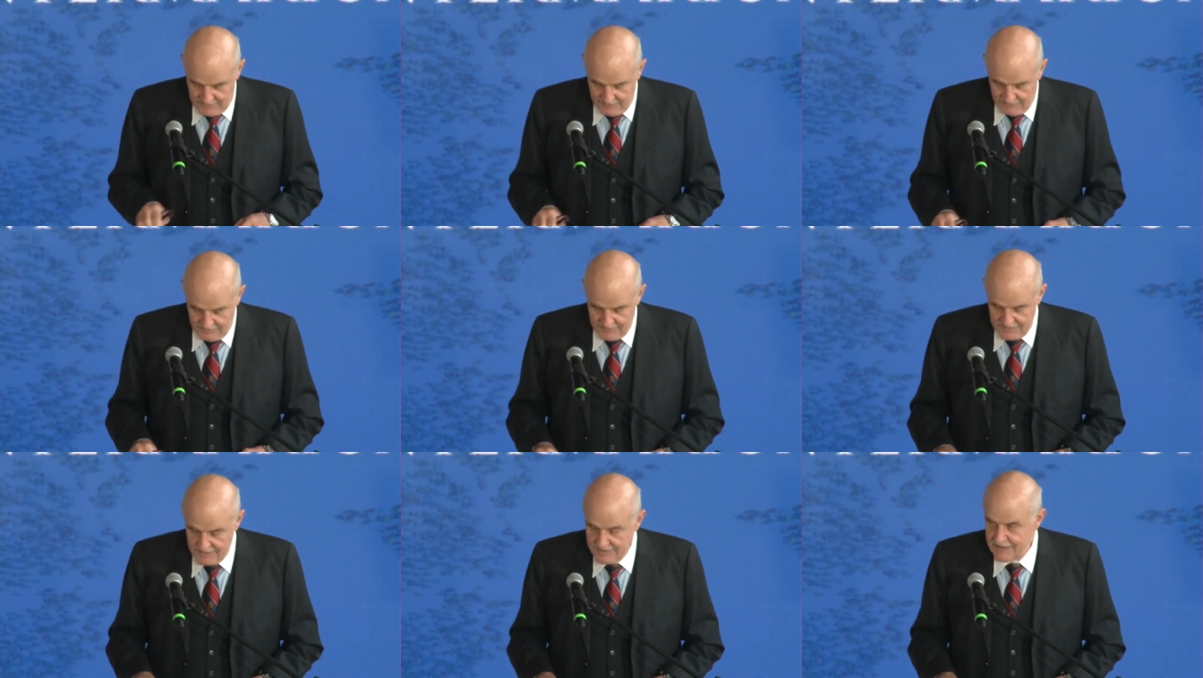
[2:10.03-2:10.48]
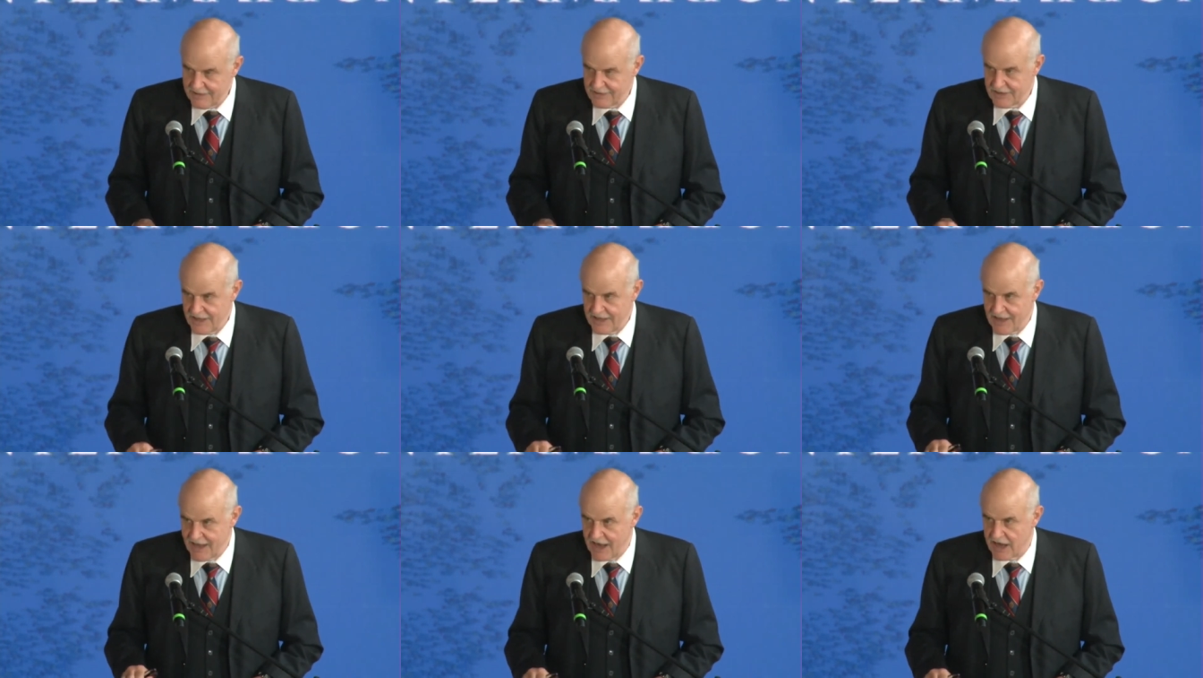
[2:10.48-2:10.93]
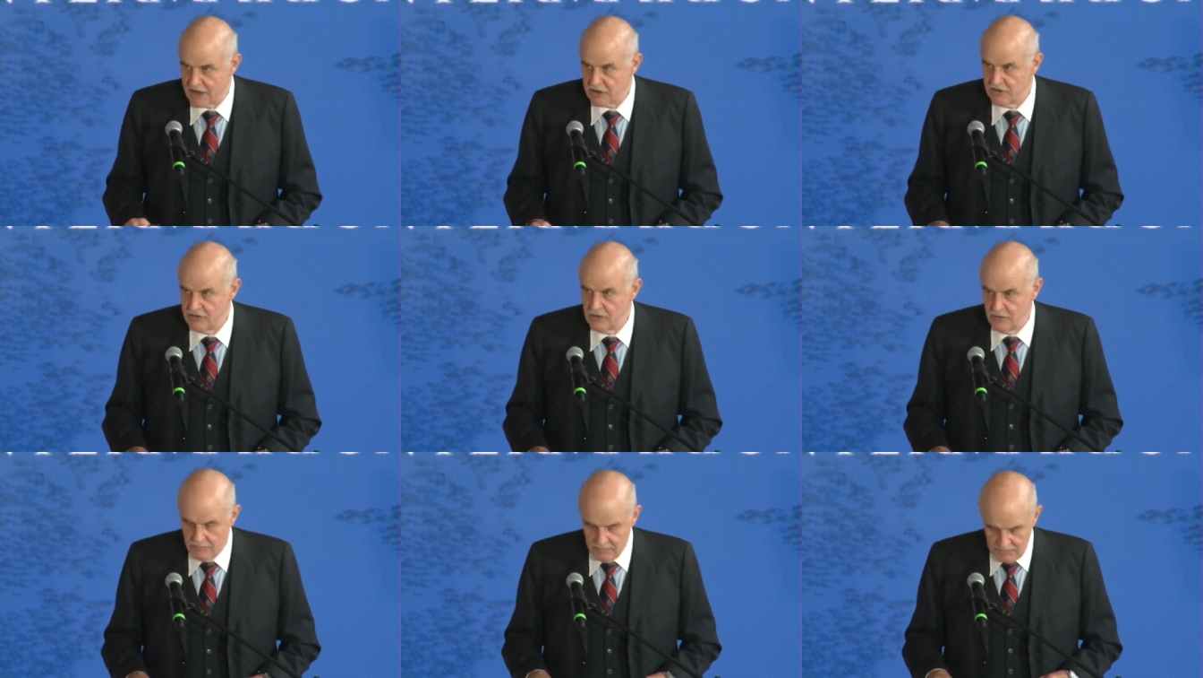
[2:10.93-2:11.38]
You know, they
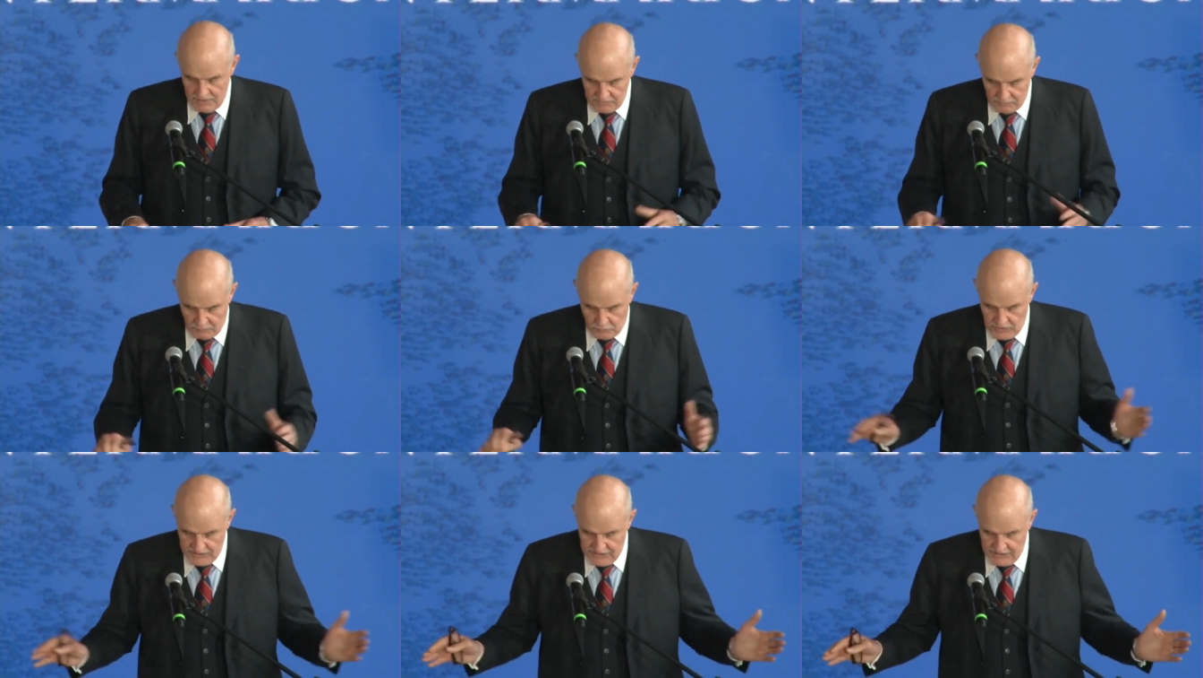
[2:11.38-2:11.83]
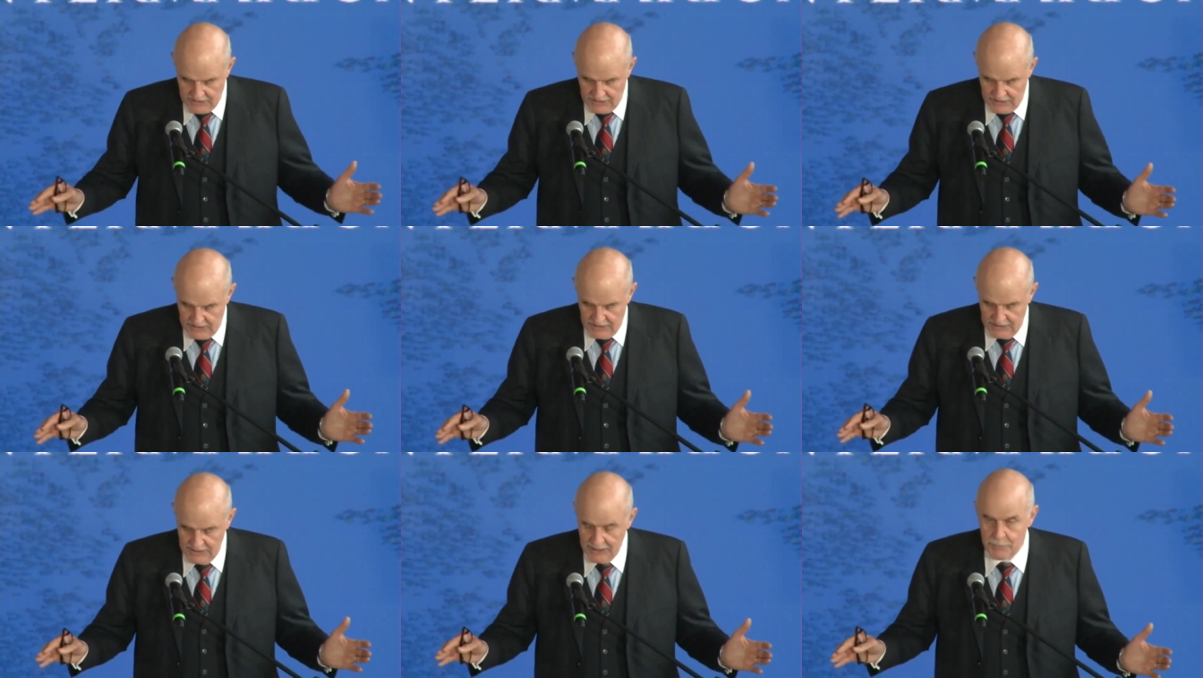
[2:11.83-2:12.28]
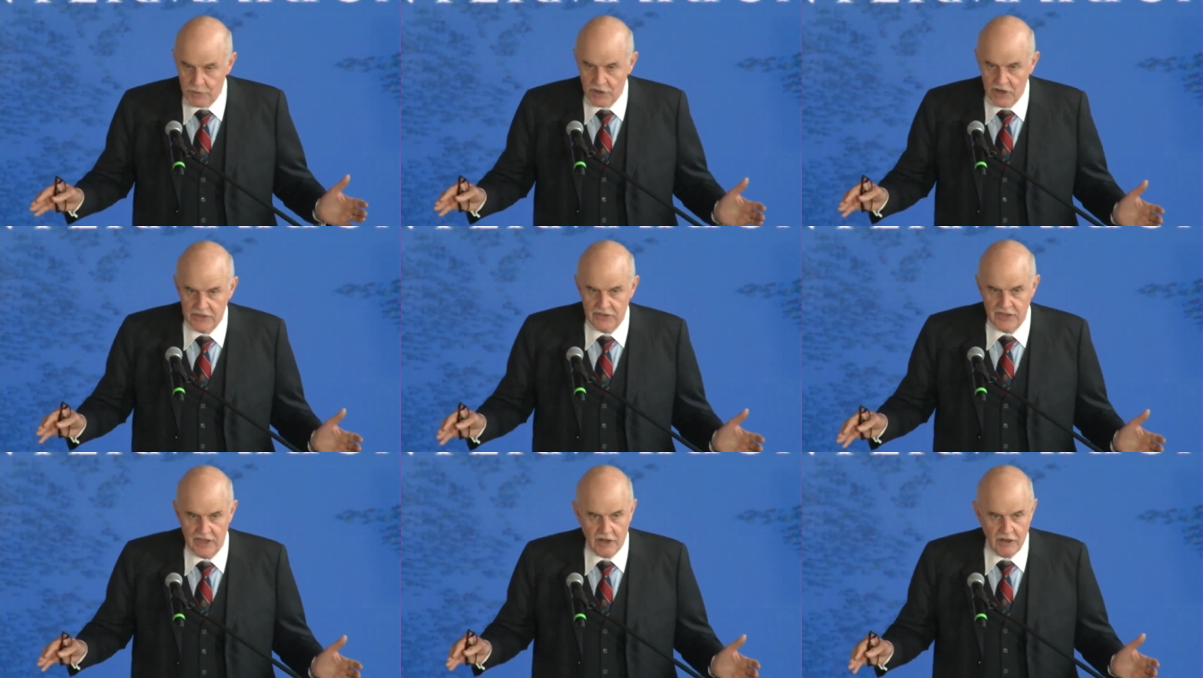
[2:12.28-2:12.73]
argue you know, we
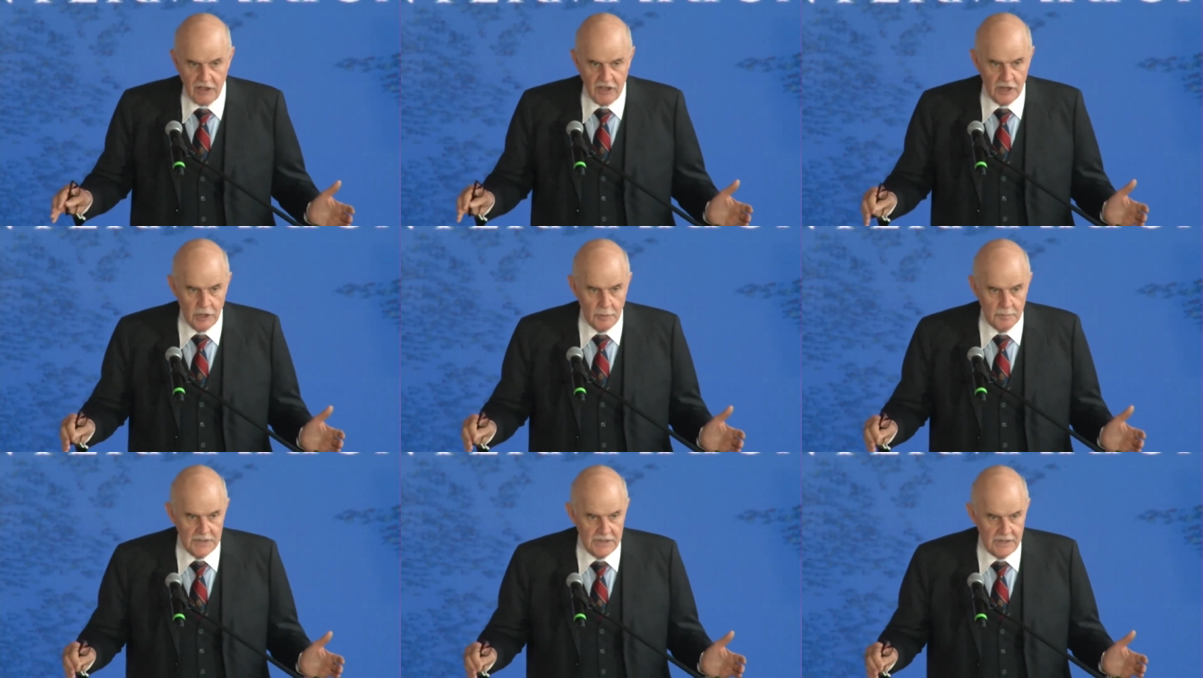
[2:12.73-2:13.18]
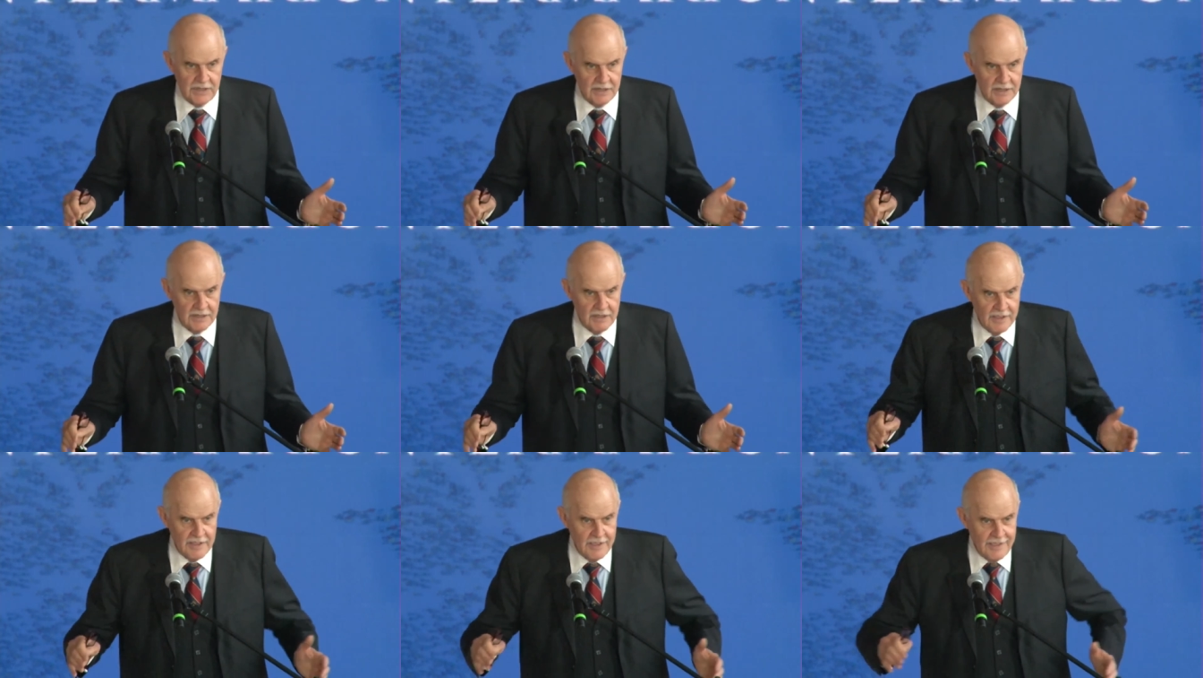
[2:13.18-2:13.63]
liberate the economy,